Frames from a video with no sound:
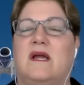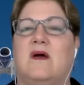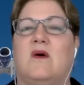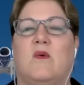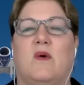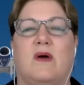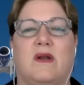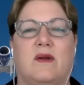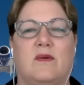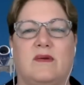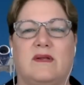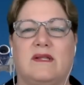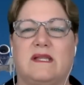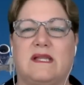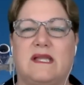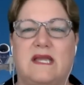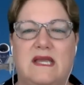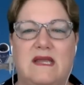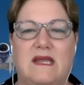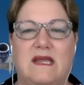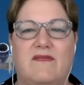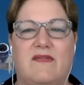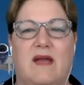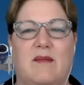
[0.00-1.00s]
What a
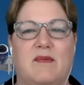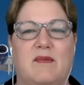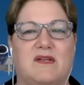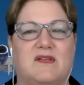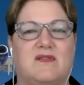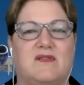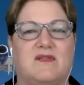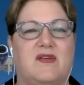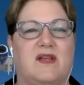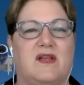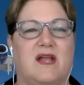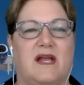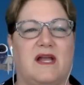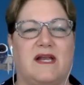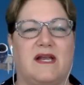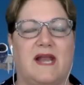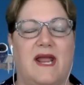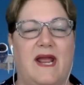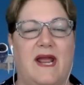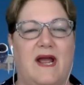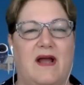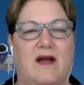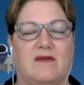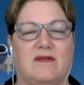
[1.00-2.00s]
relief that must feel like
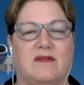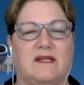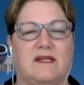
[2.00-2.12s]
now.